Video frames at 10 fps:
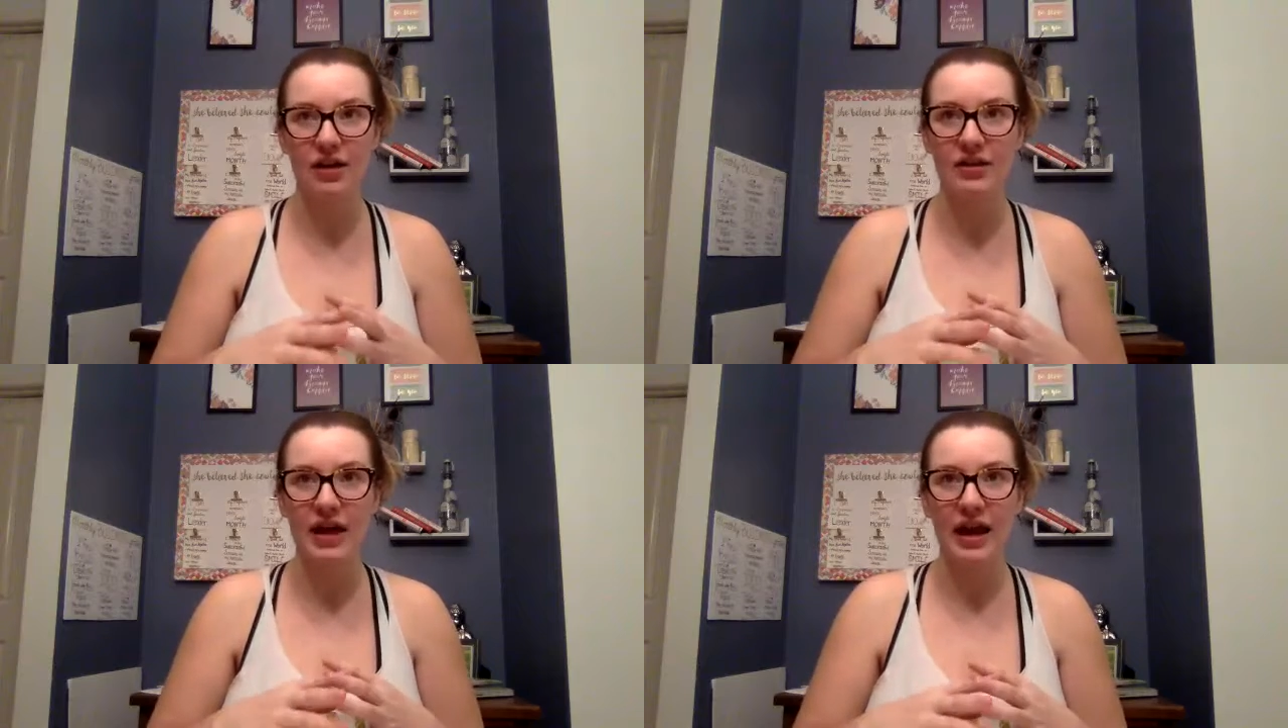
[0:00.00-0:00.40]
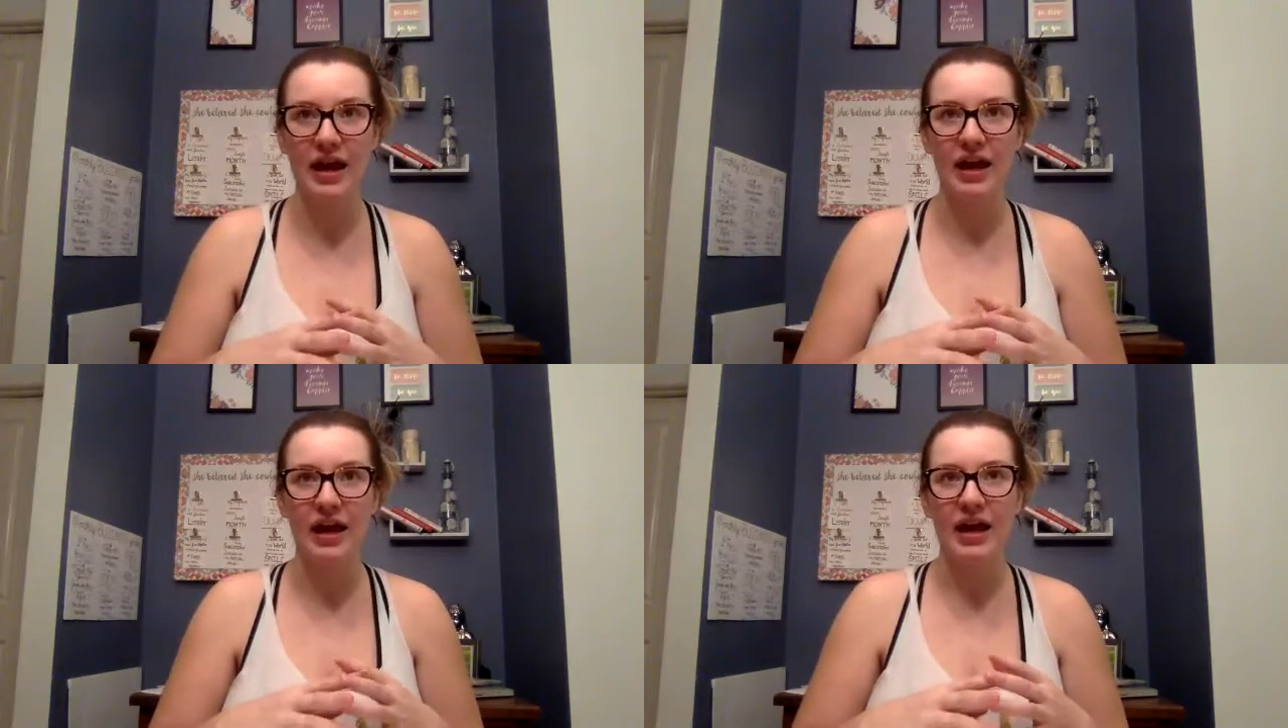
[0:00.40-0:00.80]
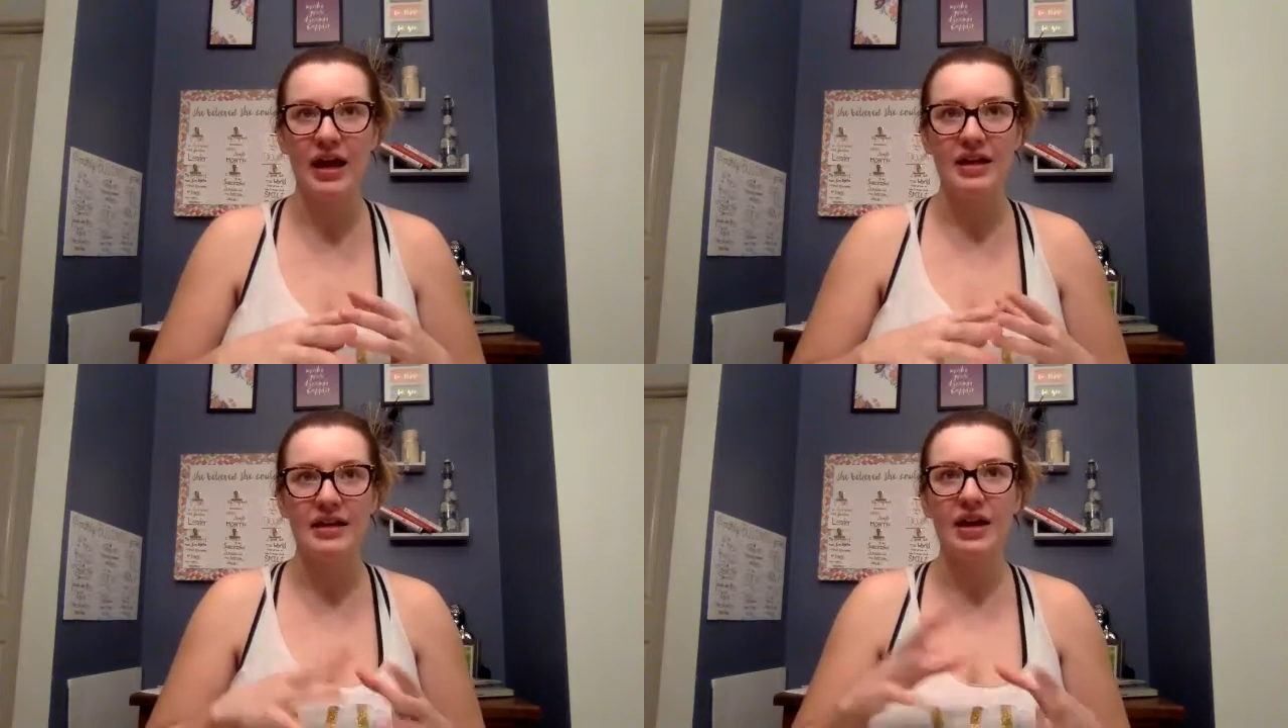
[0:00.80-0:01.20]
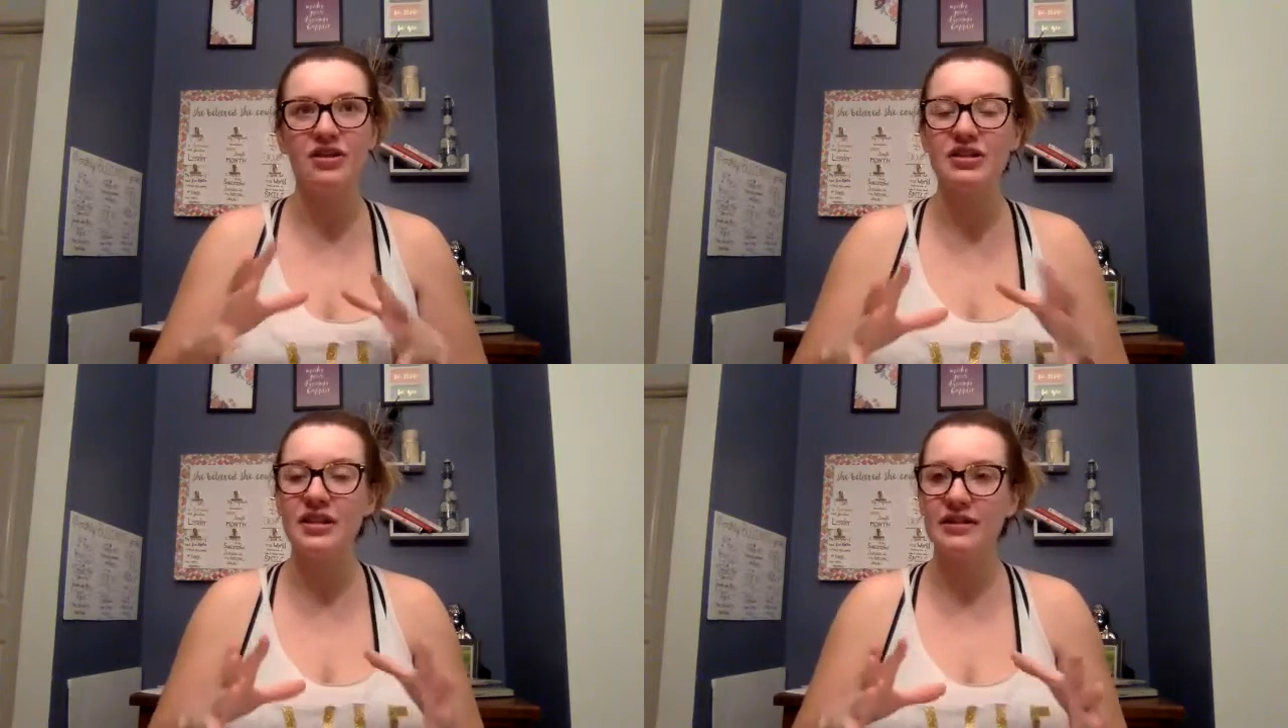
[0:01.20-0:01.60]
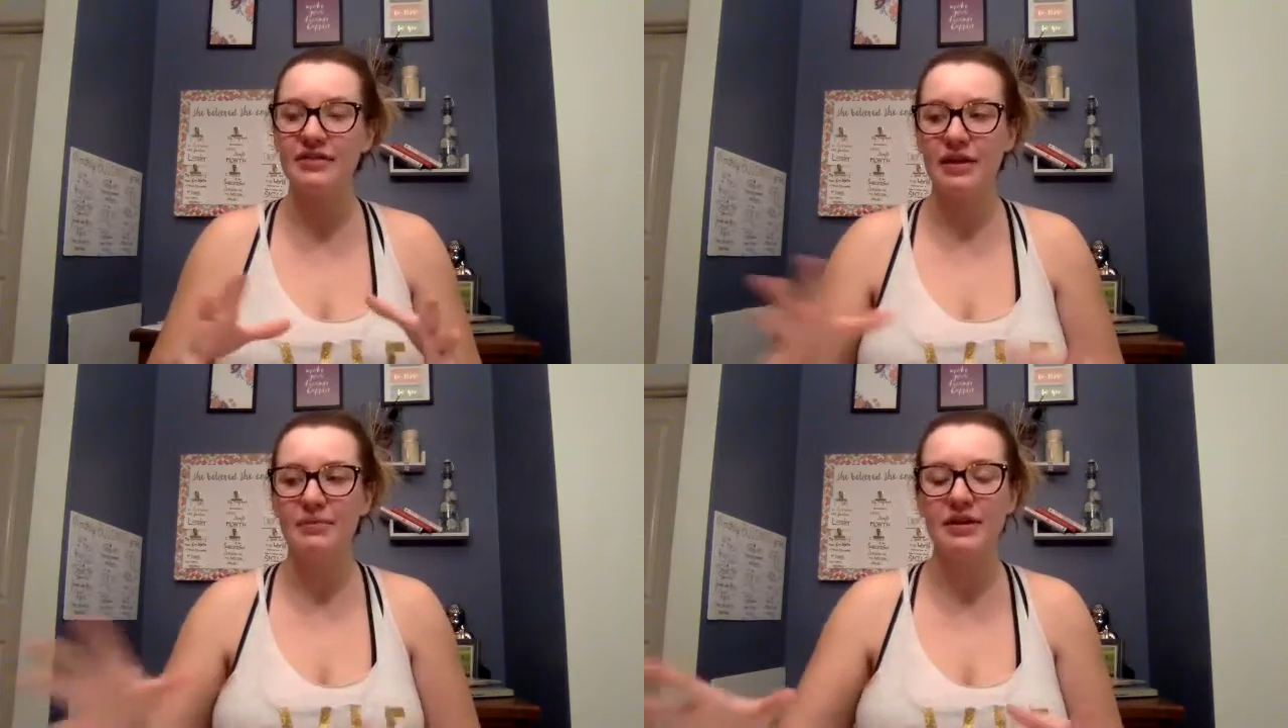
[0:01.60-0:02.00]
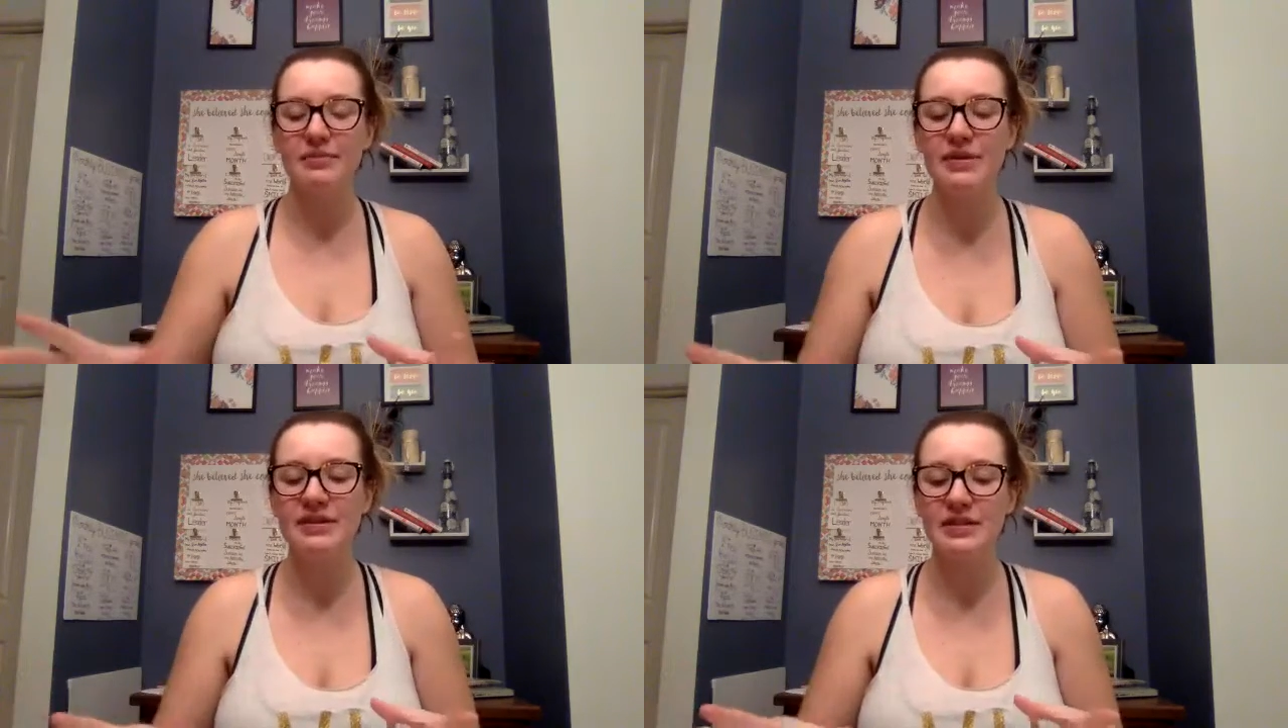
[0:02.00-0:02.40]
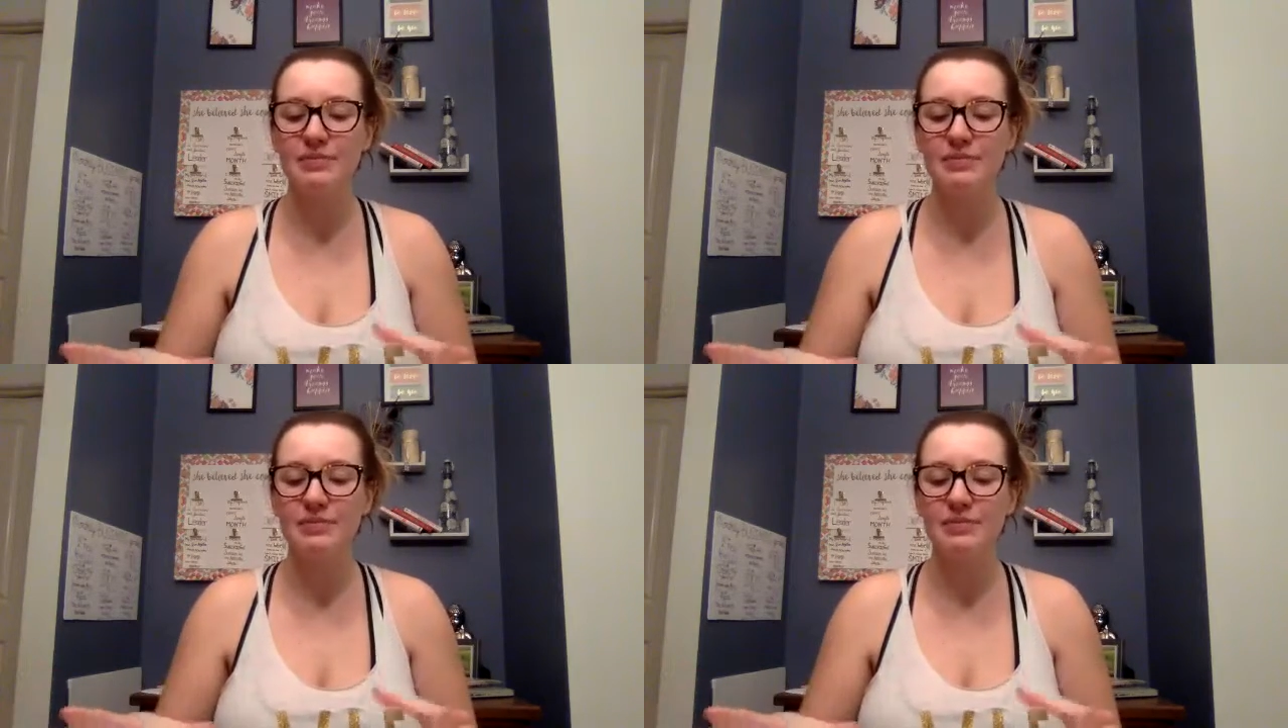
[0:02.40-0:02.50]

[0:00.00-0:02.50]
they understand everything about the business,